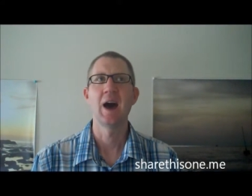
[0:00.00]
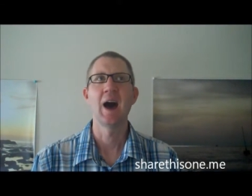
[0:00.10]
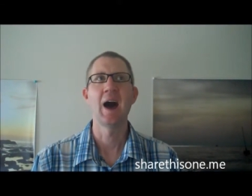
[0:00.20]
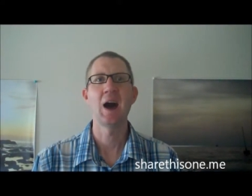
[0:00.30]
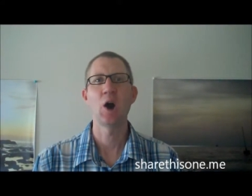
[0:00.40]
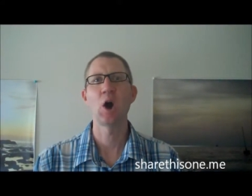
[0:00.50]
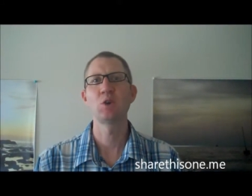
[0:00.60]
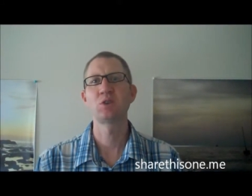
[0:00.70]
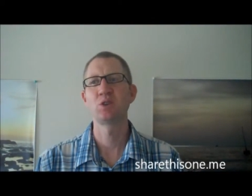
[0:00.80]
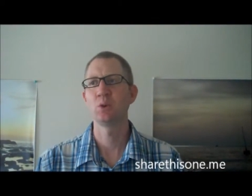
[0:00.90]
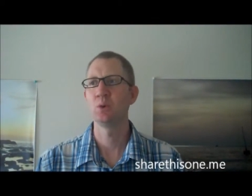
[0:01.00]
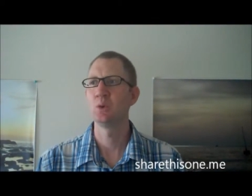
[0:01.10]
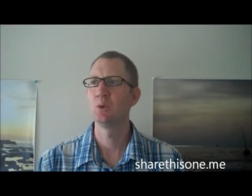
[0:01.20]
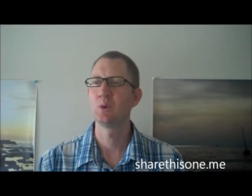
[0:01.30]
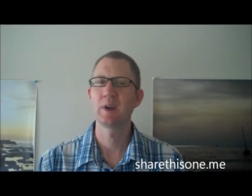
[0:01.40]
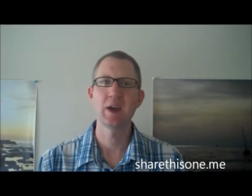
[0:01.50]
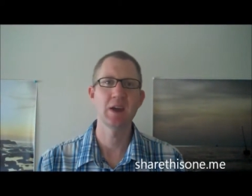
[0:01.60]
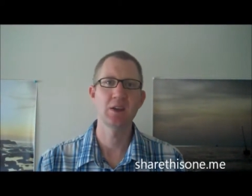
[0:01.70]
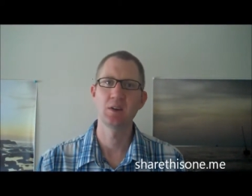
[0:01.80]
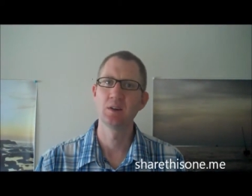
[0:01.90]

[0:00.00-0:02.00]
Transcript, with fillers: how to get